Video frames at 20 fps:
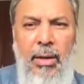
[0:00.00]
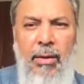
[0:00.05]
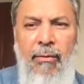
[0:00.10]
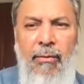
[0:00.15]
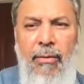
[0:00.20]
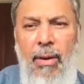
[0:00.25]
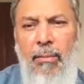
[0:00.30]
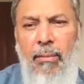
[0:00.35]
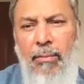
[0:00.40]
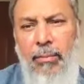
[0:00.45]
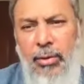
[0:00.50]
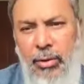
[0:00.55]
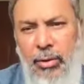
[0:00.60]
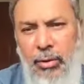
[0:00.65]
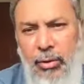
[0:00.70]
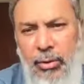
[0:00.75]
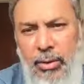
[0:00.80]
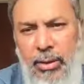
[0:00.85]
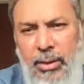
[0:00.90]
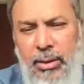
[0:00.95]
from
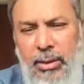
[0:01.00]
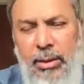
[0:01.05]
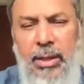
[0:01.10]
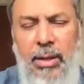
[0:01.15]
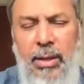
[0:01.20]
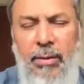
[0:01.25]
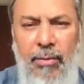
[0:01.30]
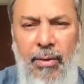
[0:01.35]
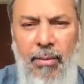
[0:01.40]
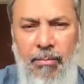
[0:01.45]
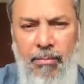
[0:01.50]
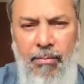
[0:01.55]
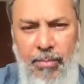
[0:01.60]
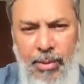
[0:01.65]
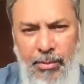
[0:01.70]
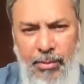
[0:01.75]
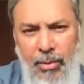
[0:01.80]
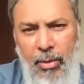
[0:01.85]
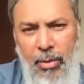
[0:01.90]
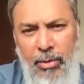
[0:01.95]
students and from
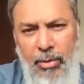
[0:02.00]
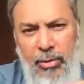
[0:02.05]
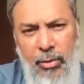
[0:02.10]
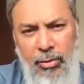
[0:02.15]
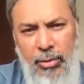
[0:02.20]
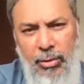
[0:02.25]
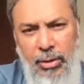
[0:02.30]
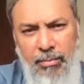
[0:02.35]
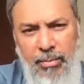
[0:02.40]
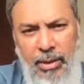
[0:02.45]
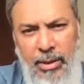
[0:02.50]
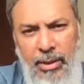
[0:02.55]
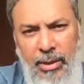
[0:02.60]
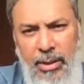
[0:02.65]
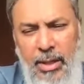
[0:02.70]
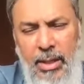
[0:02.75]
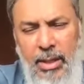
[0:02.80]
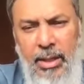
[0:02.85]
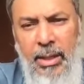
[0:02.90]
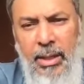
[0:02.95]
people on social
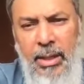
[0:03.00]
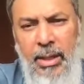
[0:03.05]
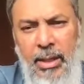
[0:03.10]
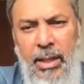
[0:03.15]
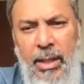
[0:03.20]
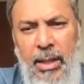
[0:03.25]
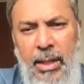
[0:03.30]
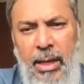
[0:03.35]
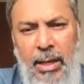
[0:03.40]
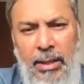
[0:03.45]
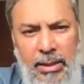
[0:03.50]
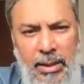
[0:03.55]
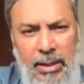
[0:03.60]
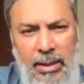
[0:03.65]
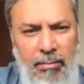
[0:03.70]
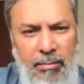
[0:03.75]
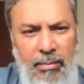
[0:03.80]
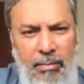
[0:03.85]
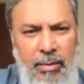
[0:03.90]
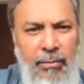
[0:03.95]
media
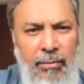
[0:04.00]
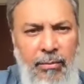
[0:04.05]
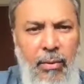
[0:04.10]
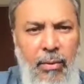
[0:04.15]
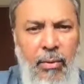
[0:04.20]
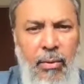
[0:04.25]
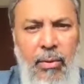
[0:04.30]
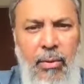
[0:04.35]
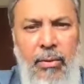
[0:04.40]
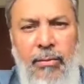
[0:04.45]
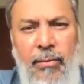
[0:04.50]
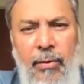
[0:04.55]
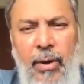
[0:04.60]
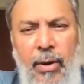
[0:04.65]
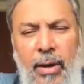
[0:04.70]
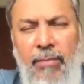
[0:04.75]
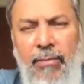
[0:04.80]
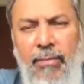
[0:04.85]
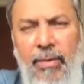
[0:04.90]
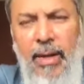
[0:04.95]
asking me for
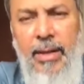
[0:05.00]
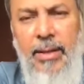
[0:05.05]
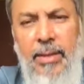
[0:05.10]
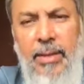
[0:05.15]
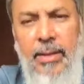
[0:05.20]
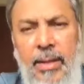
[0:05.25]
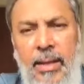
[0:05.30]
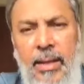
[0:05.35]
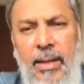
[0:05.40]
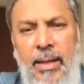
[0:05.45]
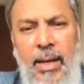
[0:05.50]
advice.